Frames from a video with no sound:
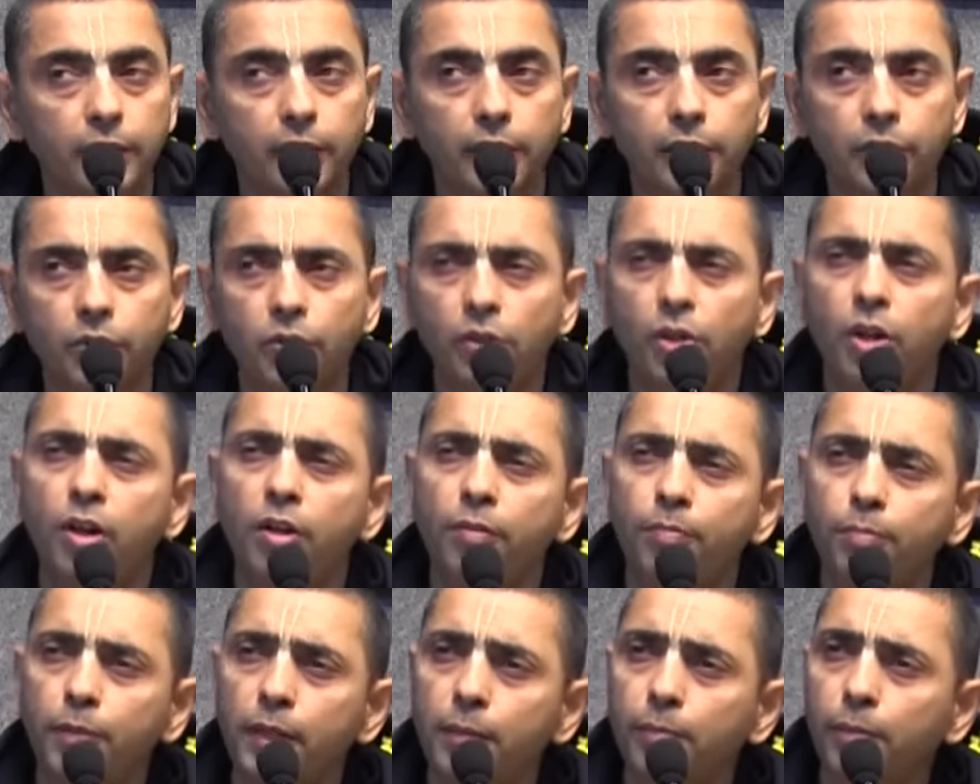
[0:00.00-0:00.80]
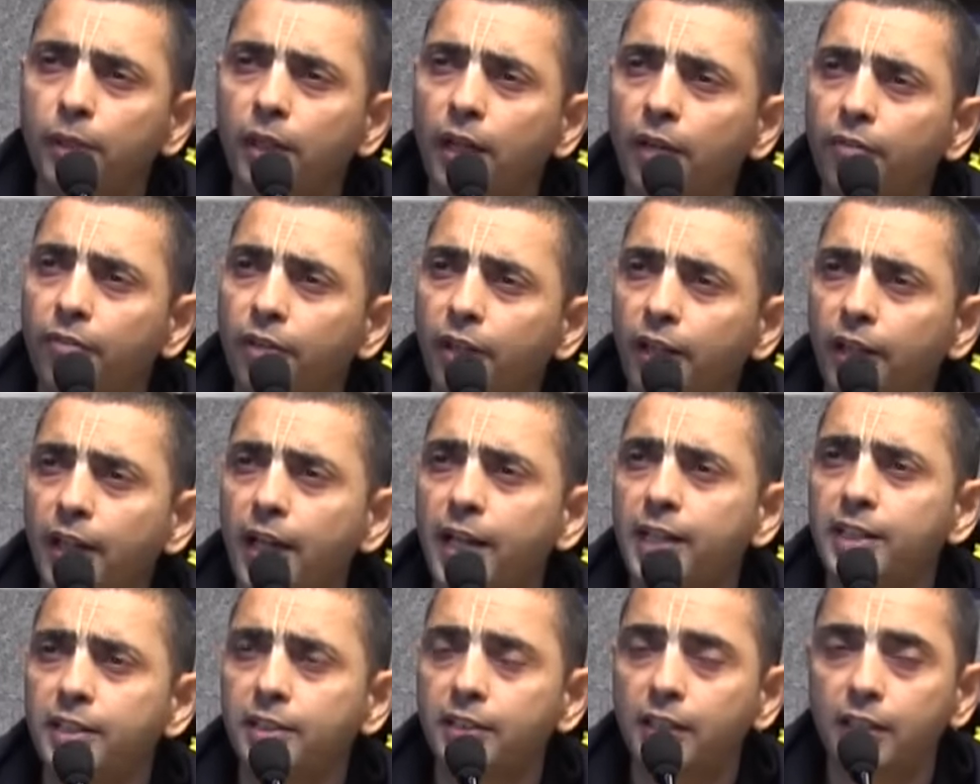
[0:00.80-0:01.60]
You know, a lot of people have
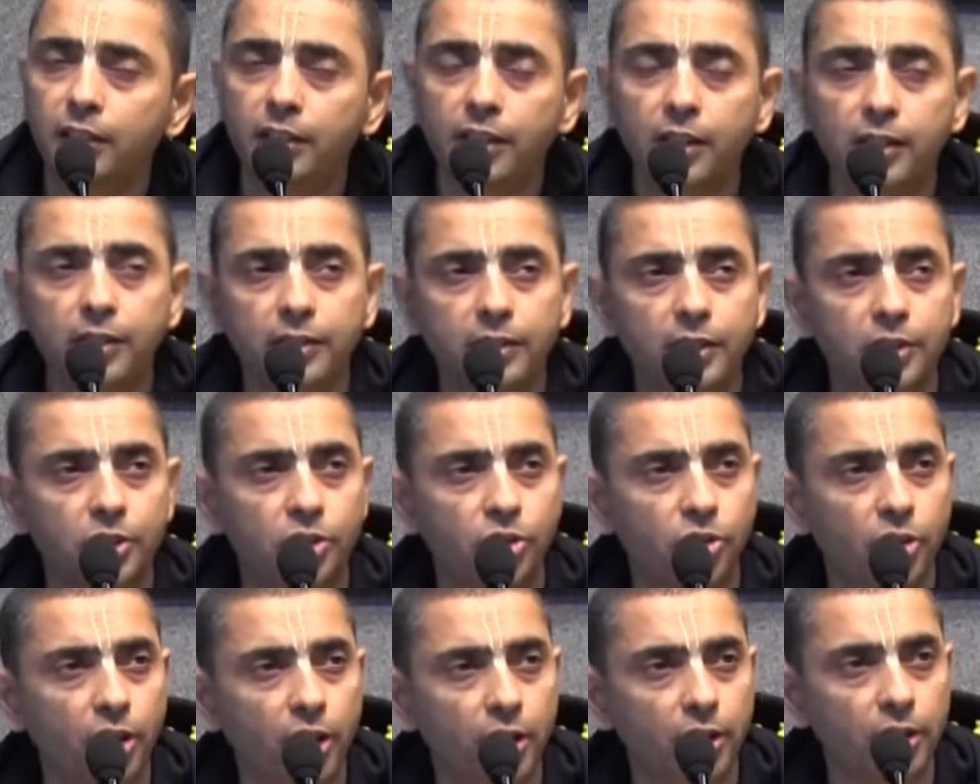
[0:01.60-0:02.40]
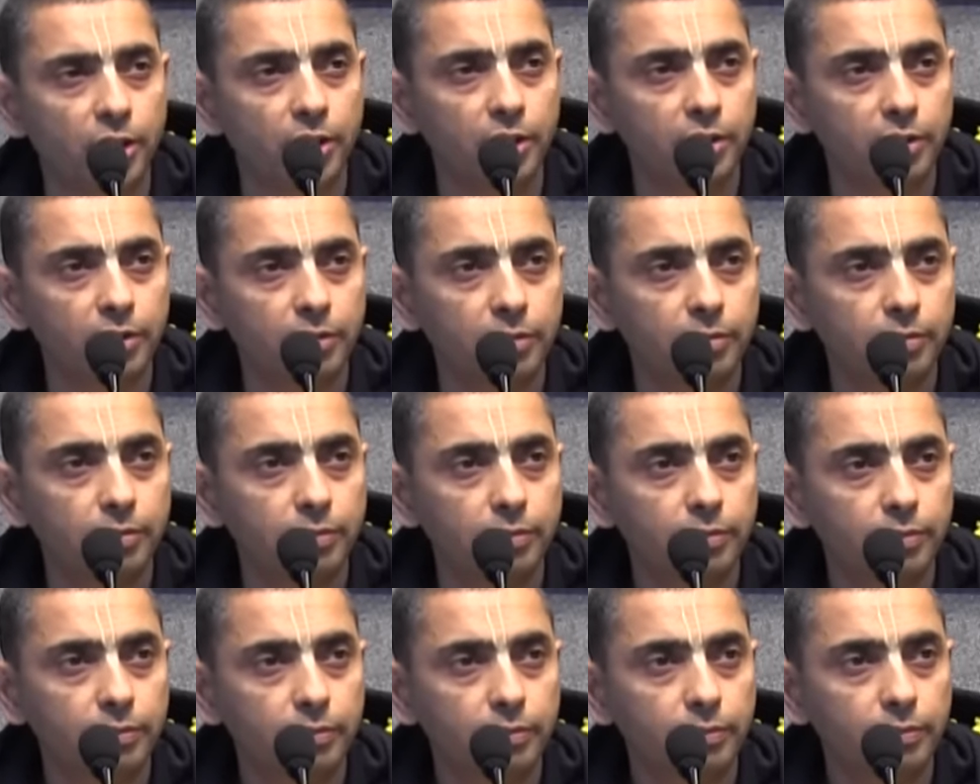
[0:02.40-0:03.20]
realized that there is a struggle,
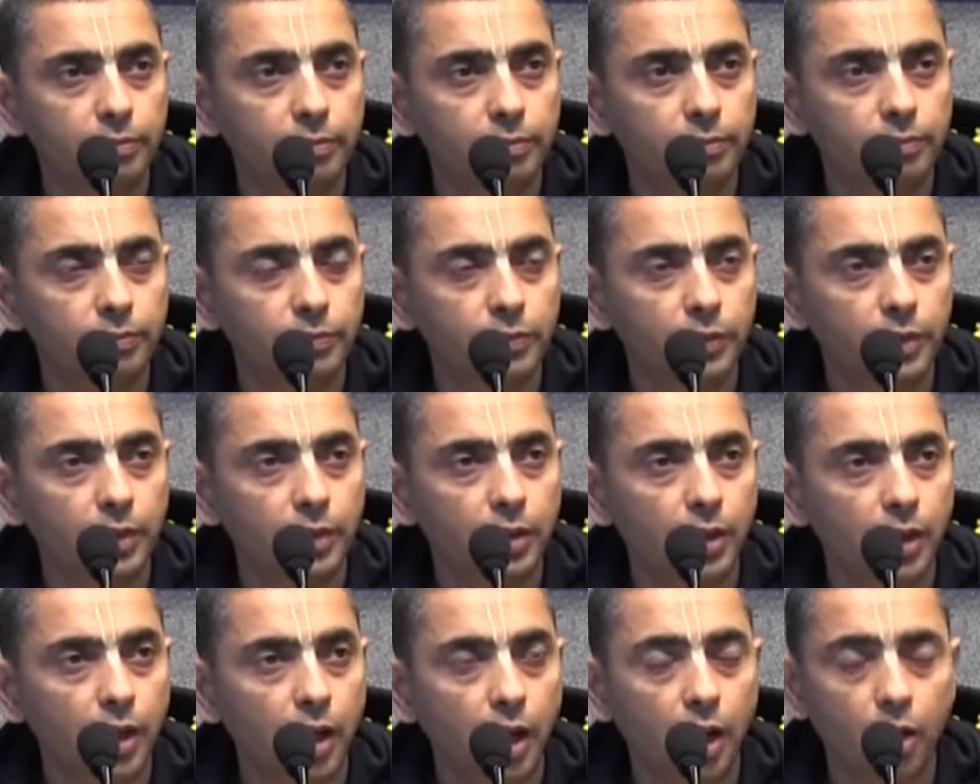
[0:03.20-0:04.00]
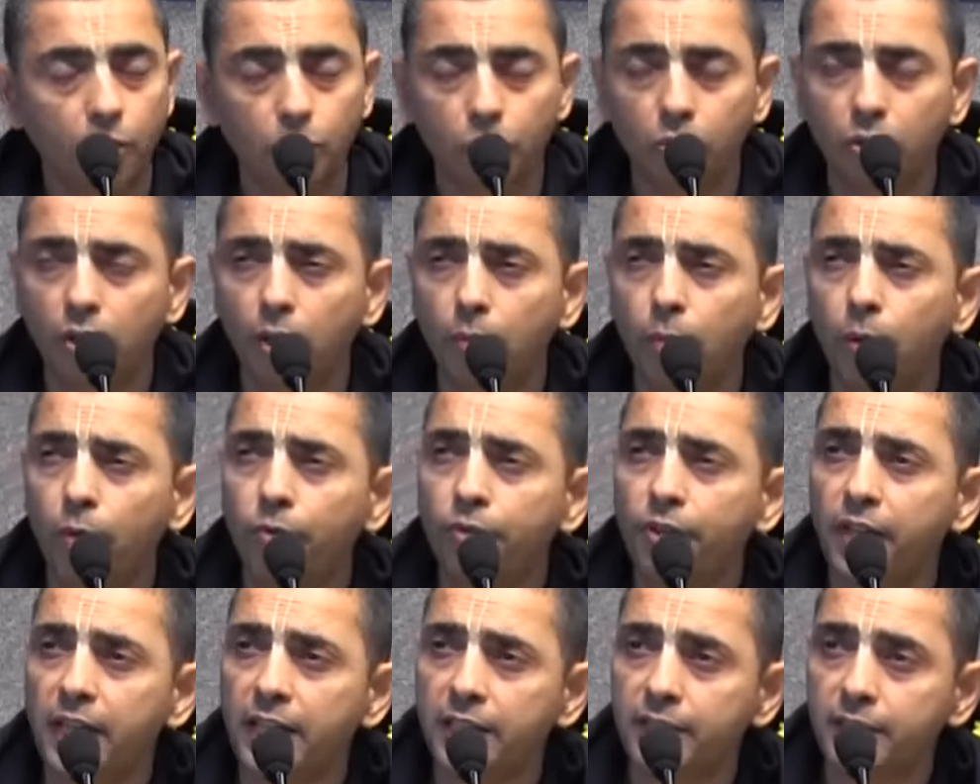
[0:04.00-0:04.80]
how to come out
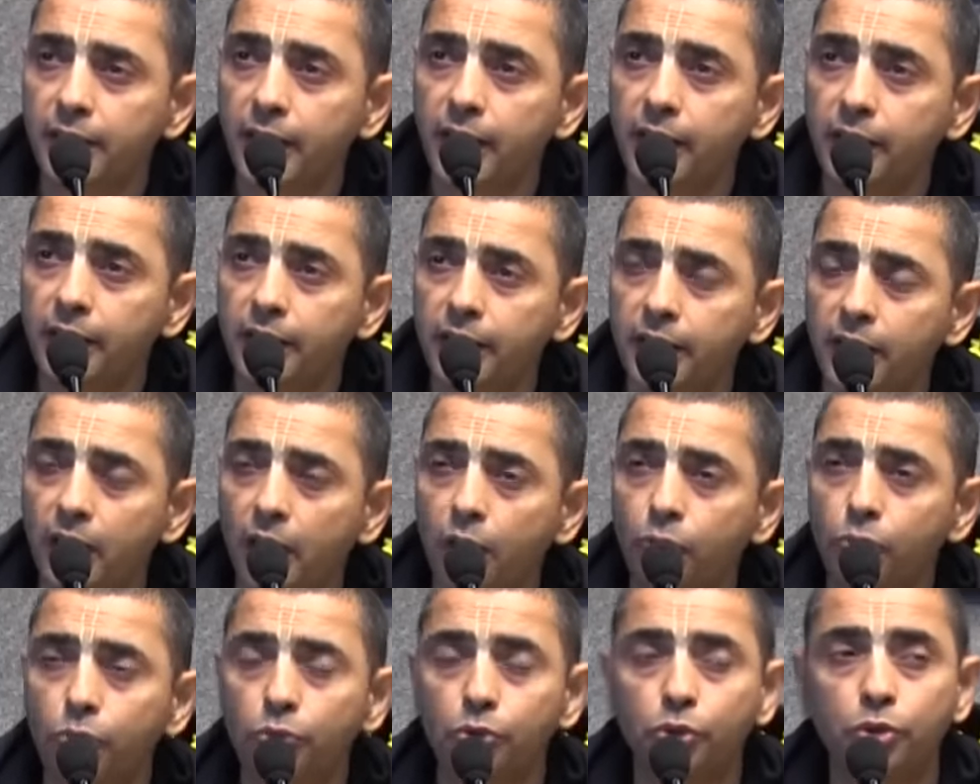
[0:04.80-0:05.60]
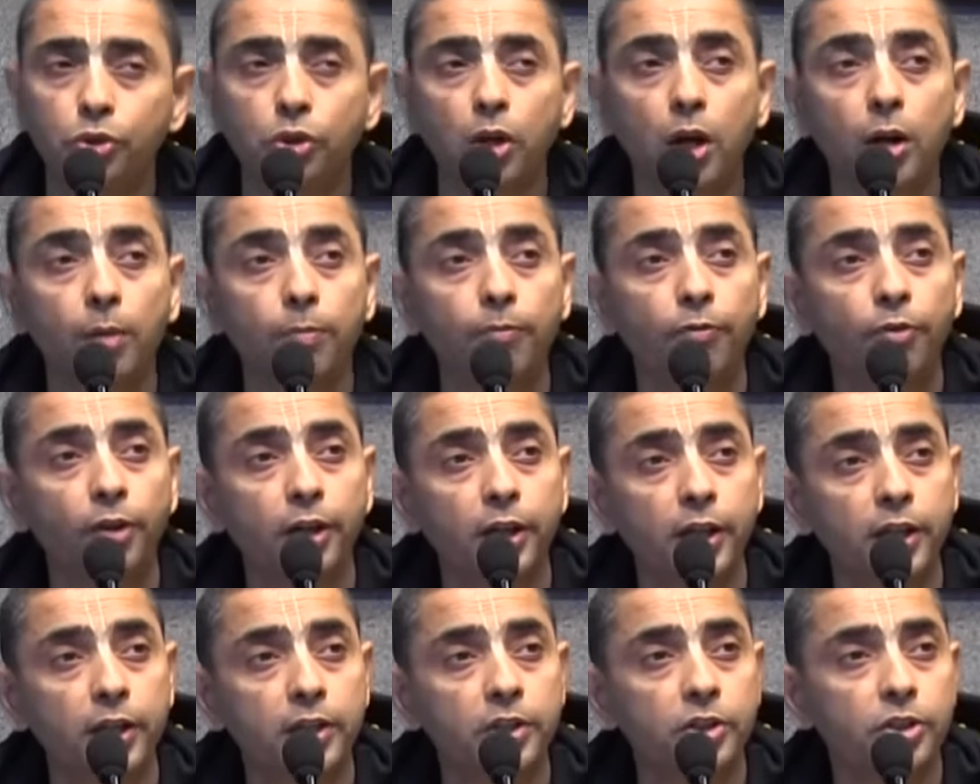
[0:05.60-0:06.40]
of anxiety, how to stop
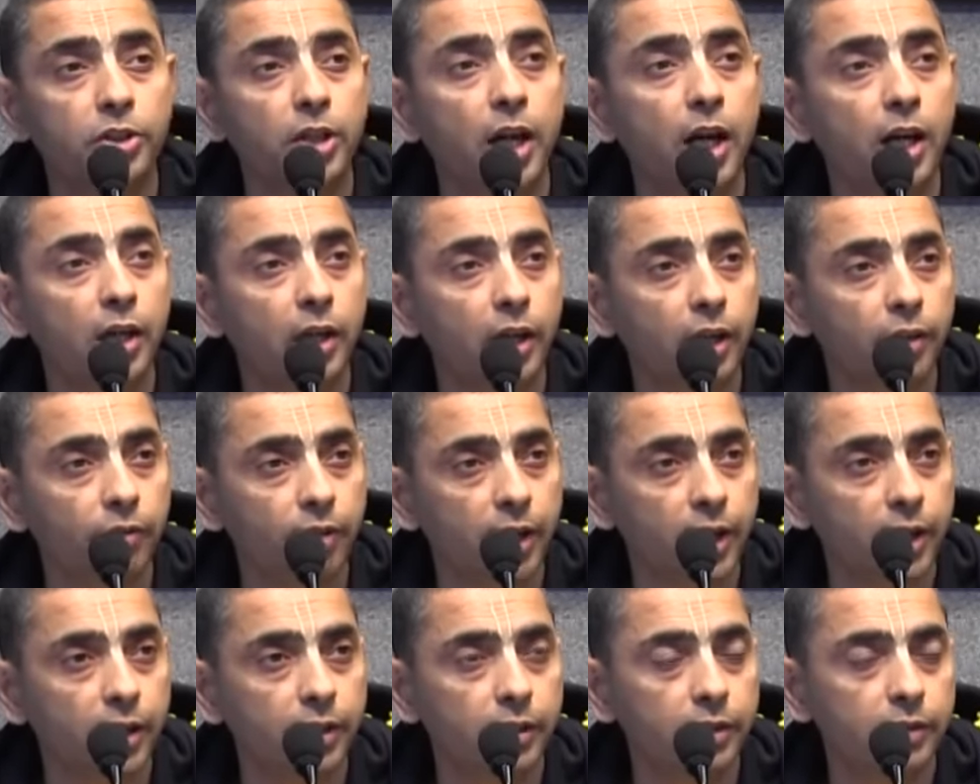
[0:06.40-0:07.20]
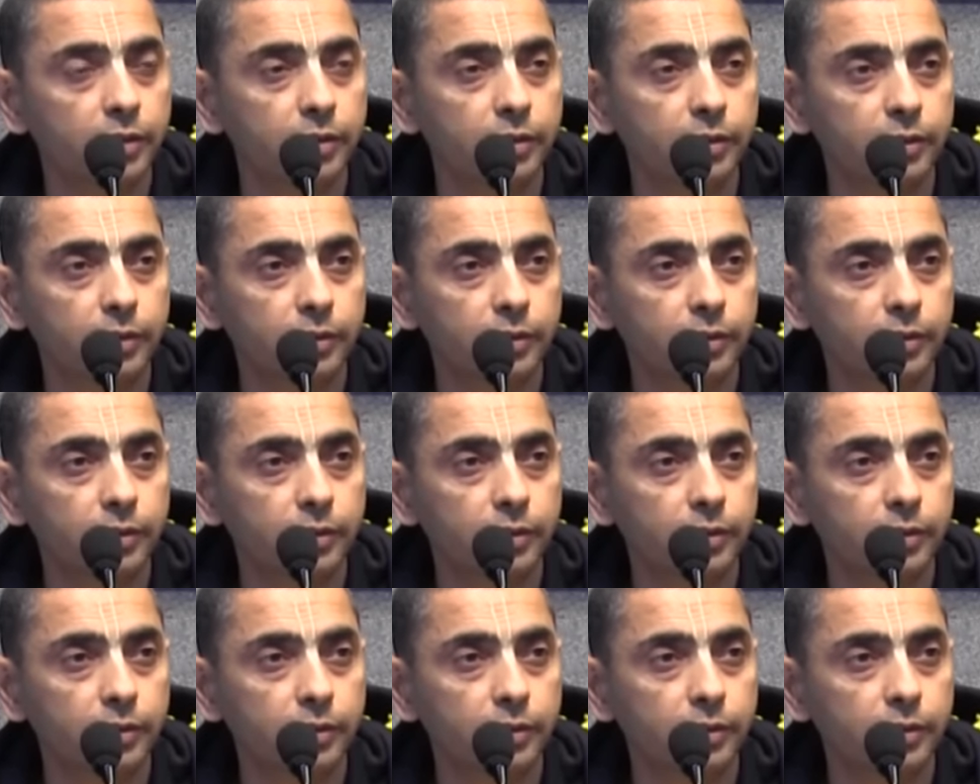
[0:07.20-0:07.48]
worrying, start living